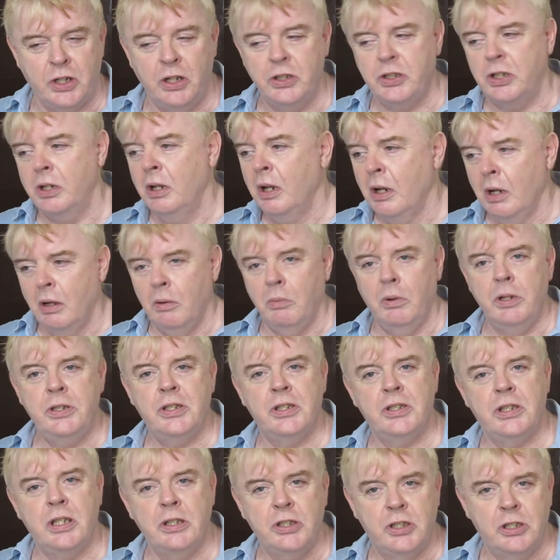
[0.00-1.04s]
surgeon.
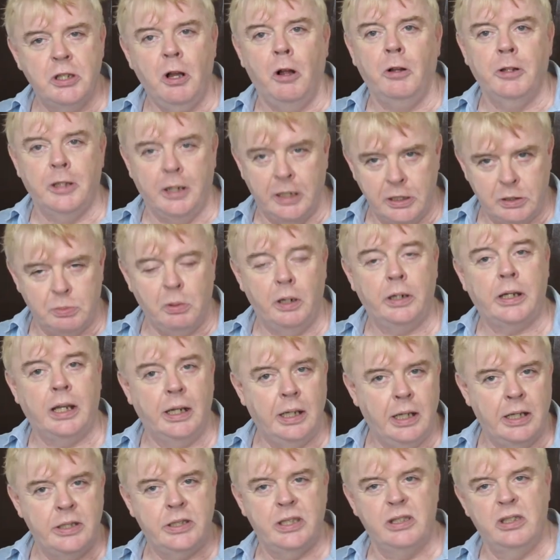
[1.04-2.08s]
Once it's installed and it's
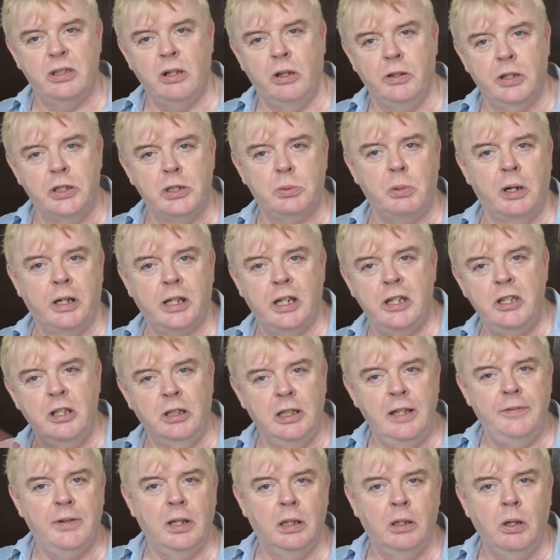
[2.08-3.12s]
working, it's installed, it's working, you
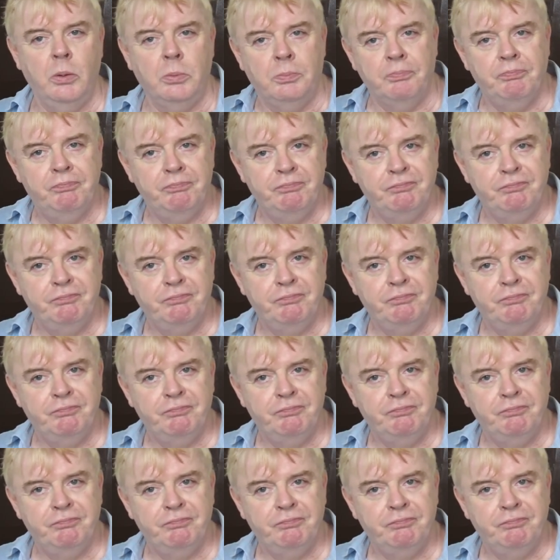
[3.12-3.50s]
leave it alone.